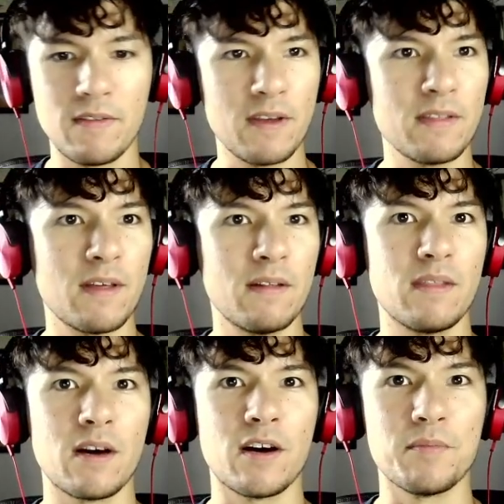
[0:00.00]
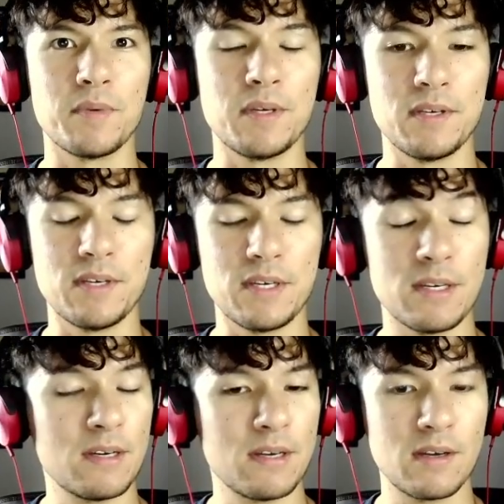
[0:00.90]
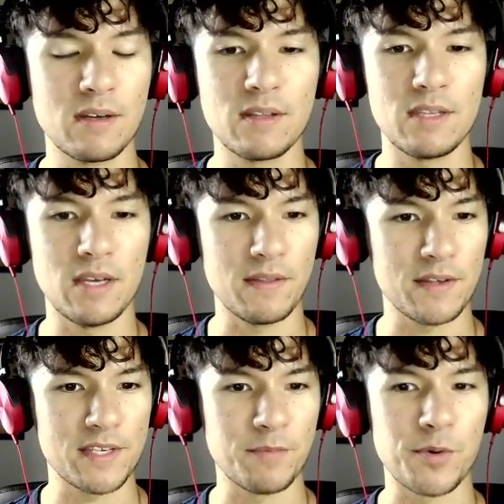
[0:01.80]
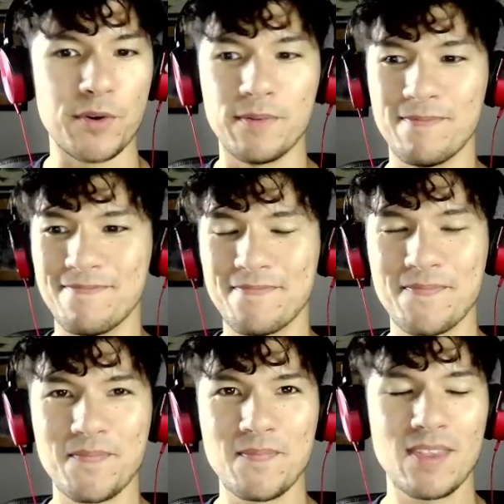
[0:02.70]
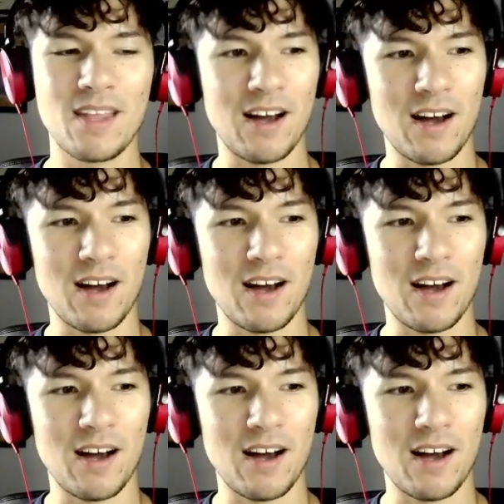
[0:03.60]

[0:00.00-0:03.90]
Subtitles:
then they're gonna be dead at the same turn. I